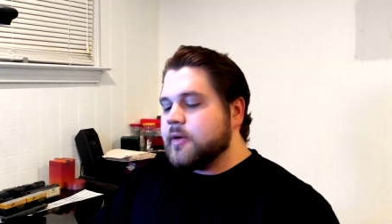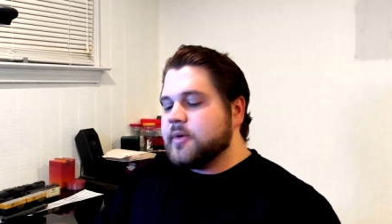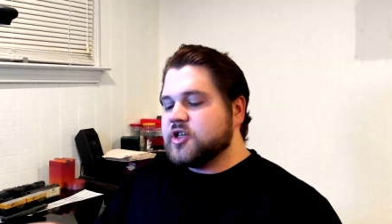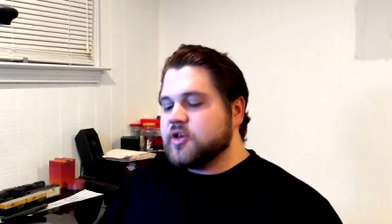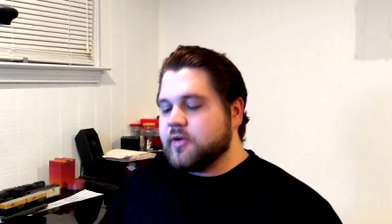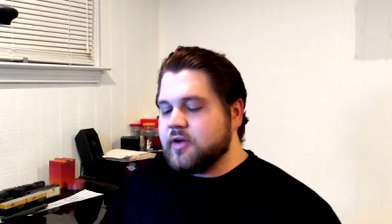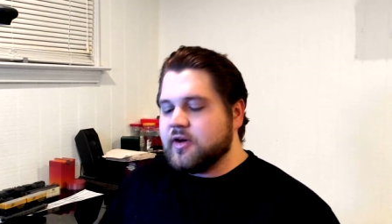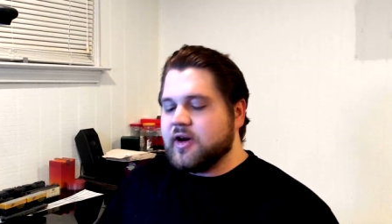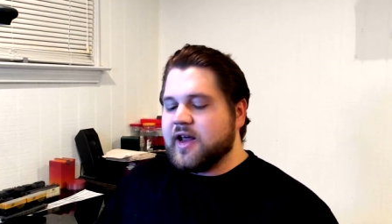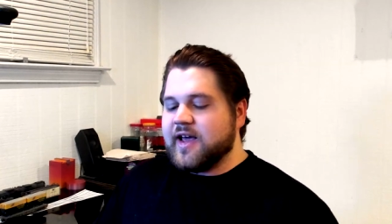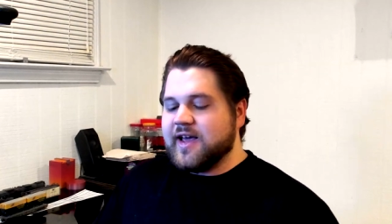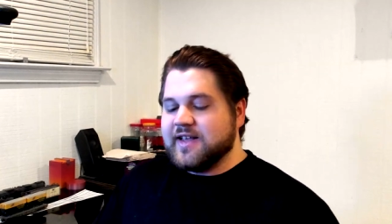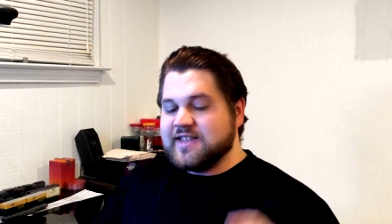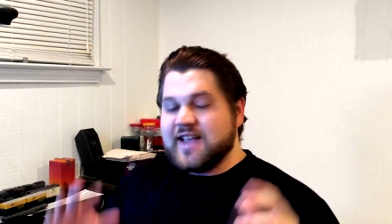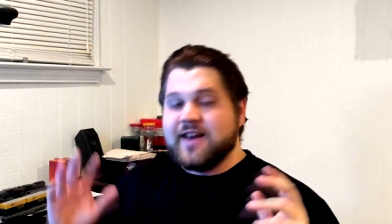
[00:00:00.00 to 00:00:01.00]
But what I'm going to be showing
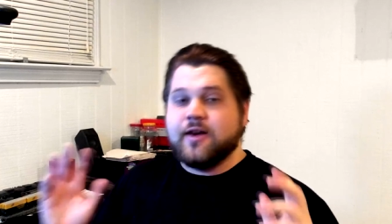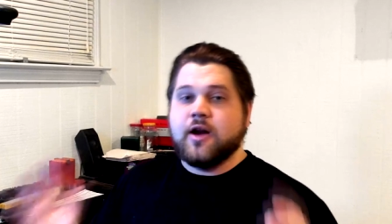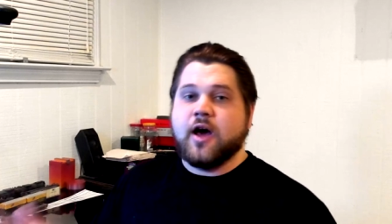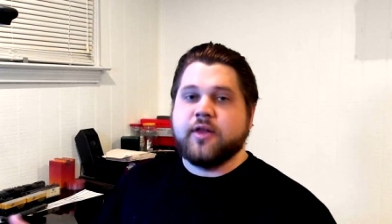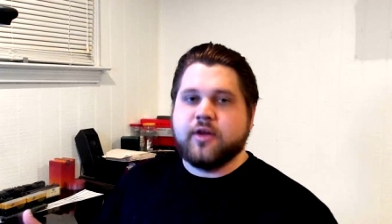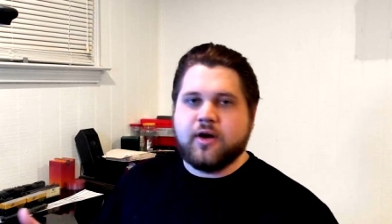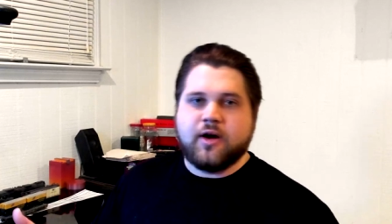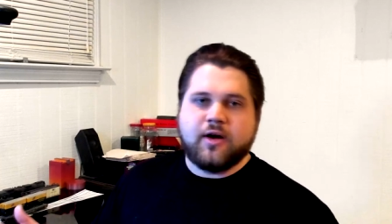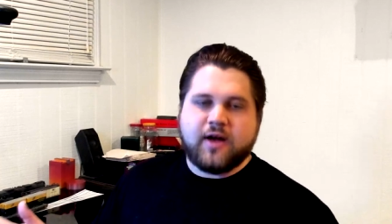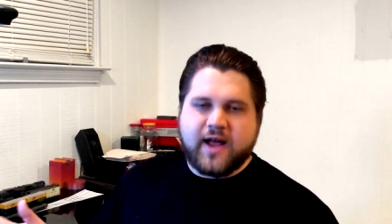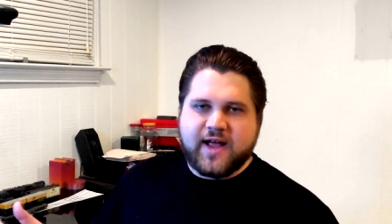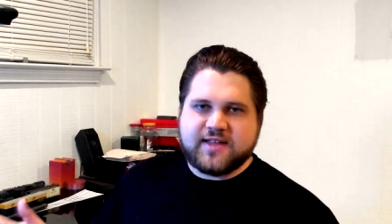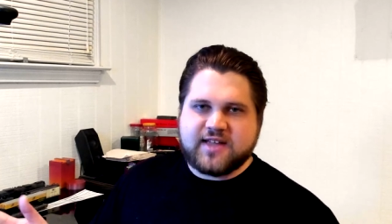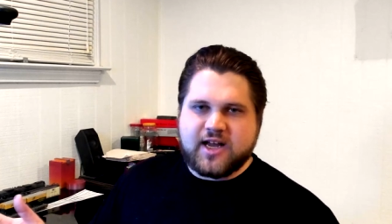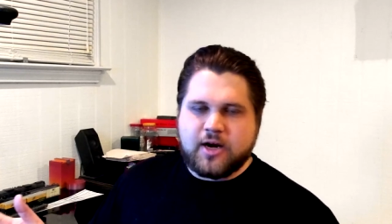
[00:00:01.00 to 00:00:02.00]
you today is
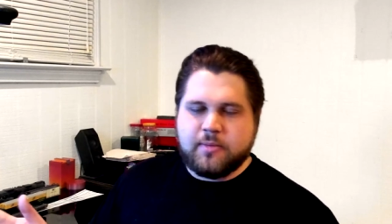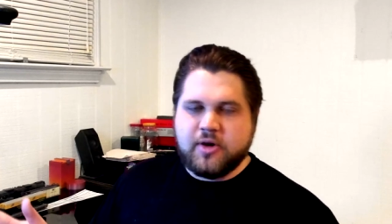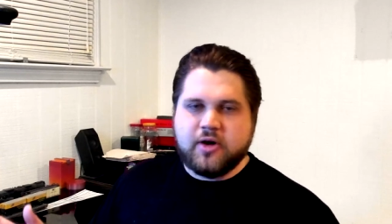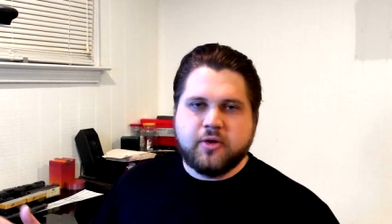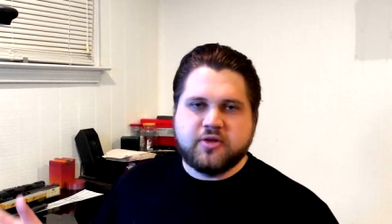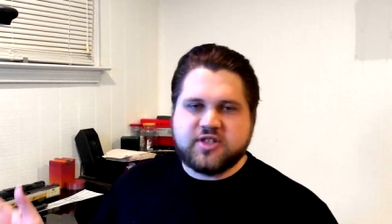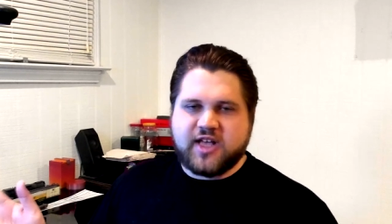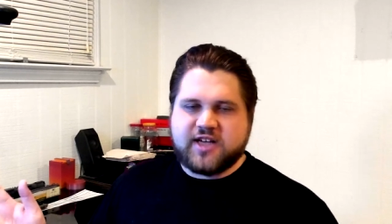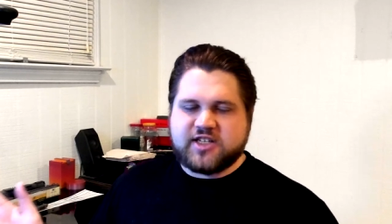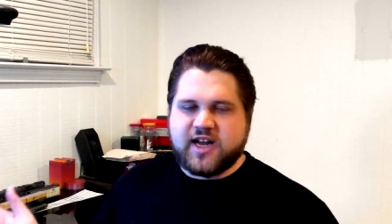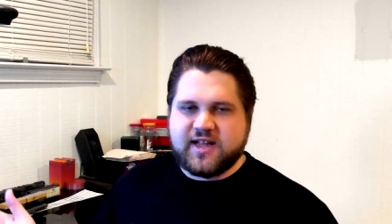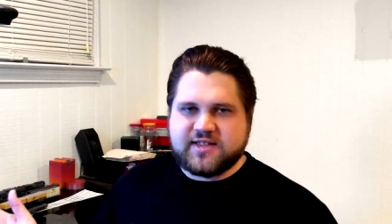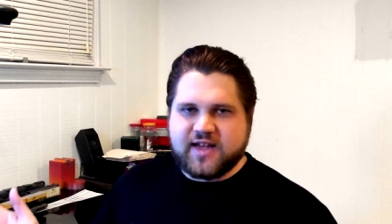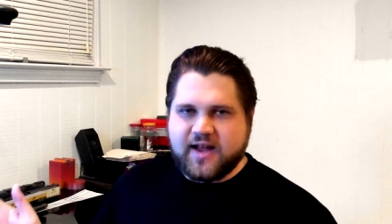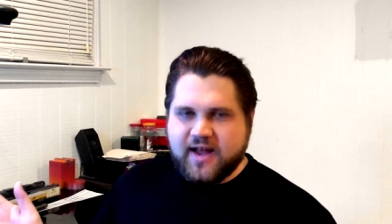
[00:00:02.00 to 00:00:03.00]
another anti-Nibiru
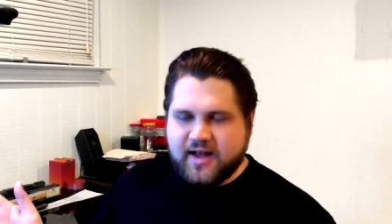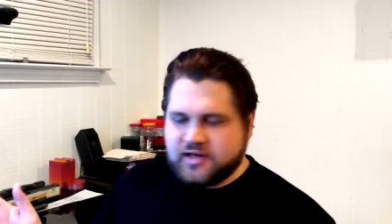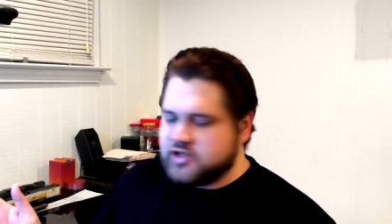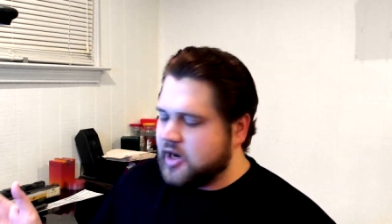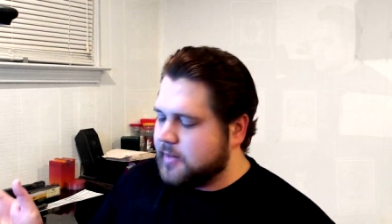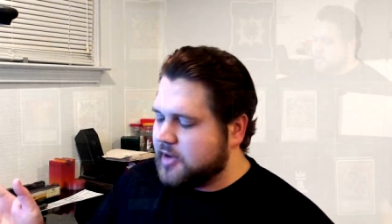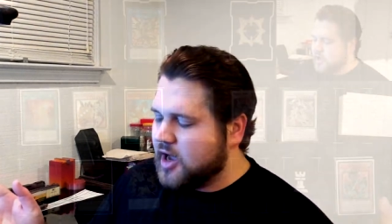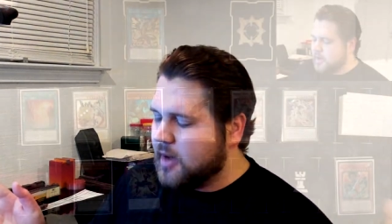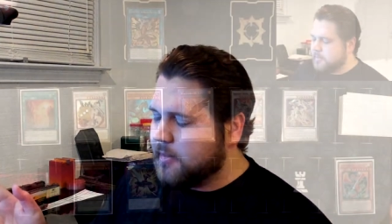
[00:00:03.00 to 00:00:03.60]
slash anti-hand